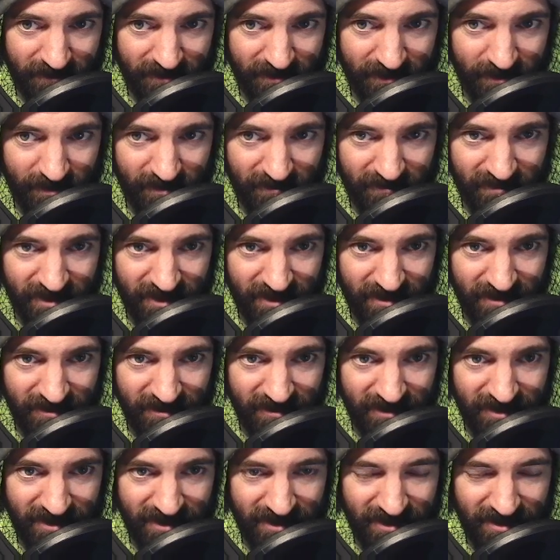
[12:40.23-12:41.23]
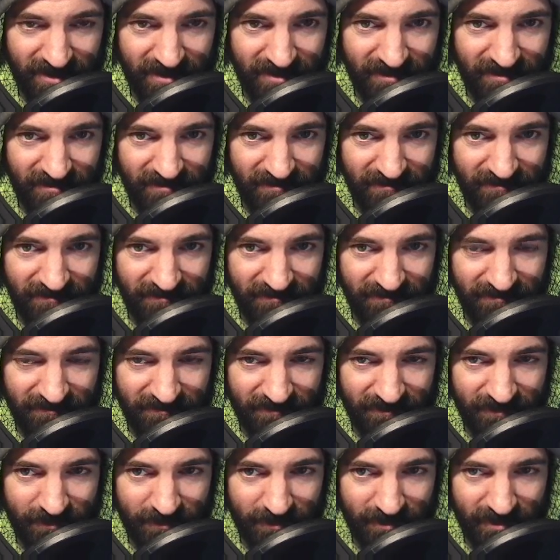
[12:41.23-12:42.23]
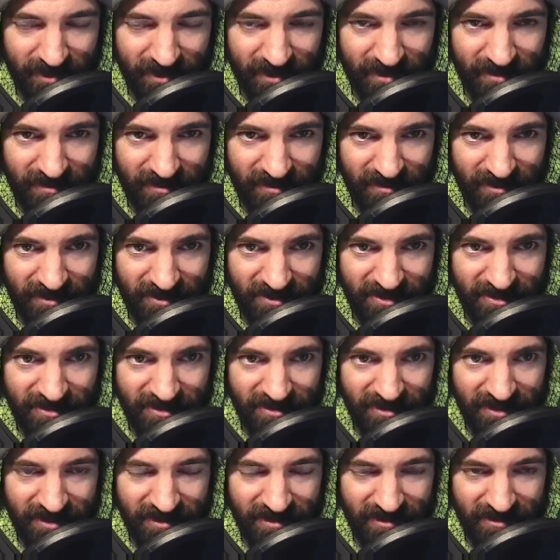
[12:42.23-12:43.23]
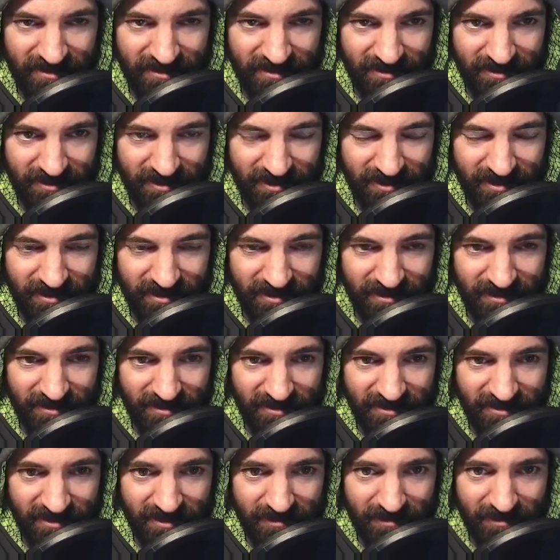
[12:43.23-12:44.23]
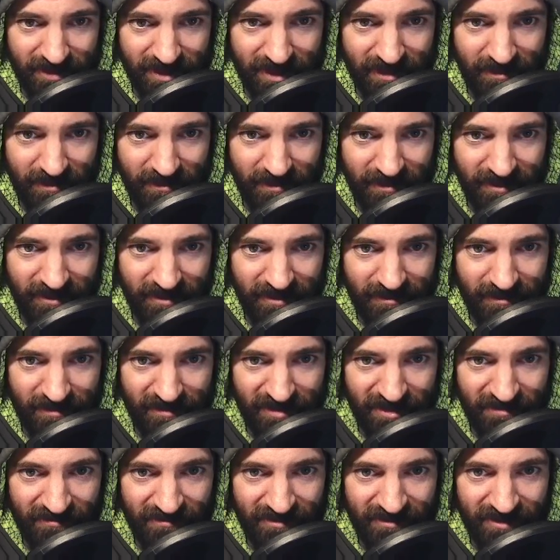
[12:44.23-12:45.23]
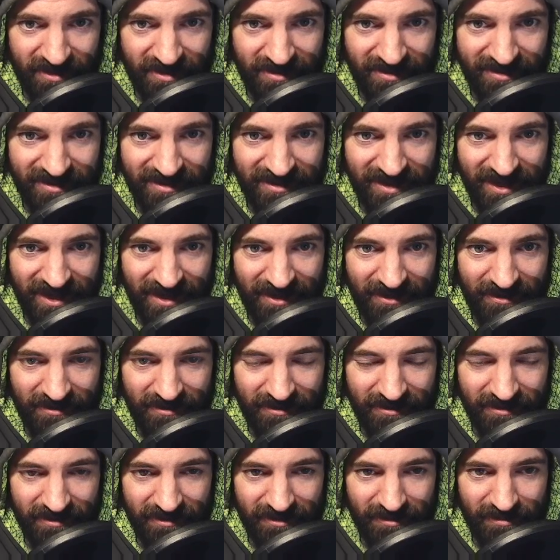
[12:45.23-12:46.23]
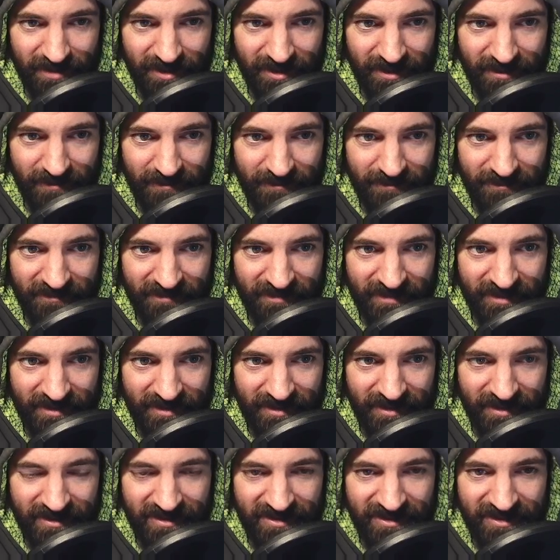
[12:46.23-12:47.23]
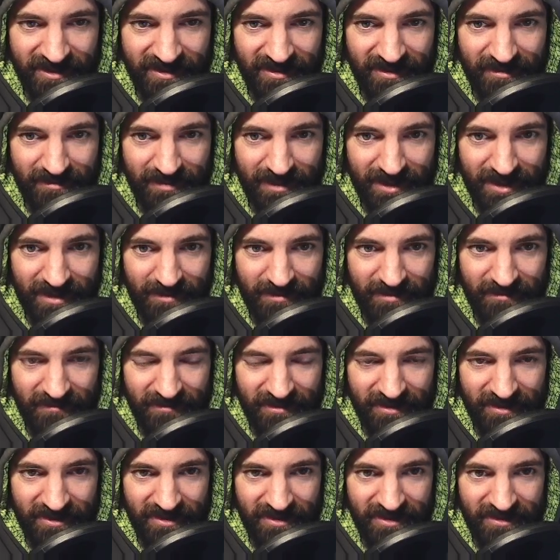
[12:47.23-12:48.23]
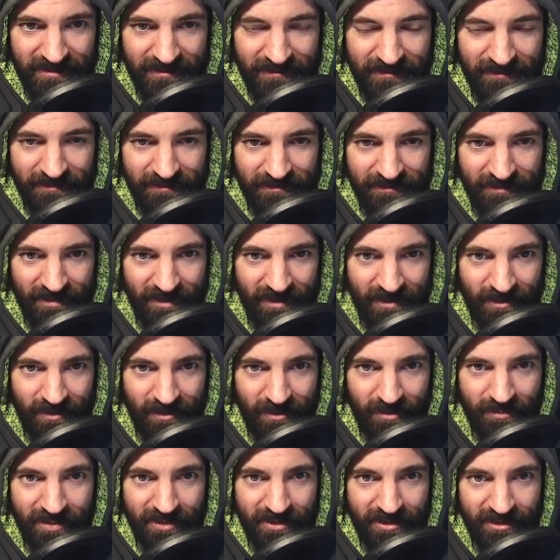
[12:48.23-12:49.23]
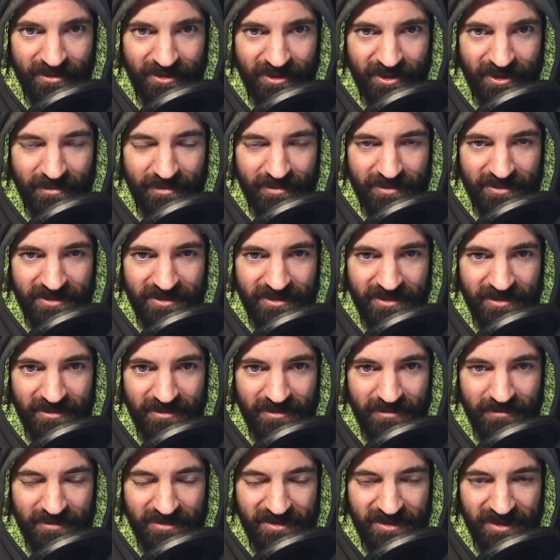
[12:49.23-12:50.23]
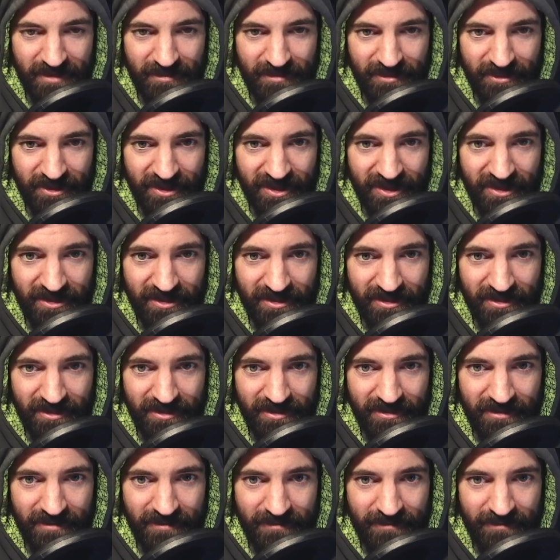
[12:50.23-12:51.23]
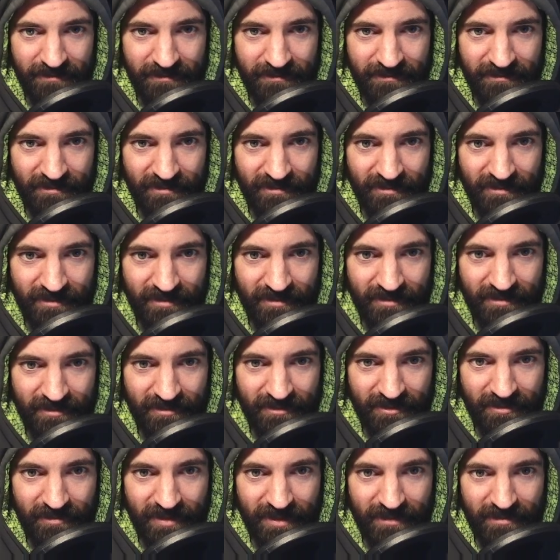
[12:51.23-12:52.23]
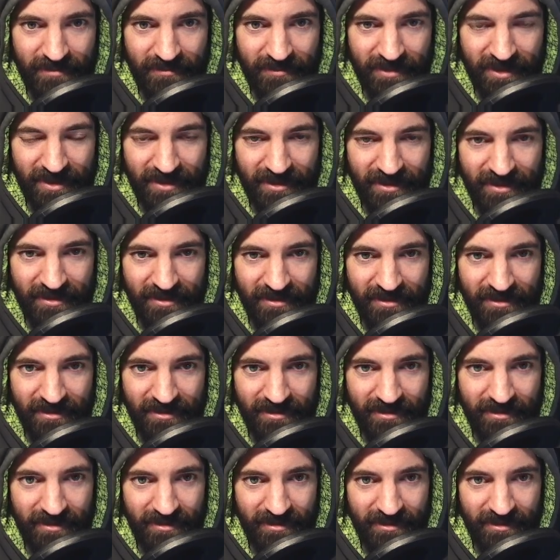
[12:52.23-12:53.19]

we got a lot of shenanigans going on here, so I'm probably going to move these down a little bit, extend the bottom of this. We'll put a carbon skimmer here, or maybe right here,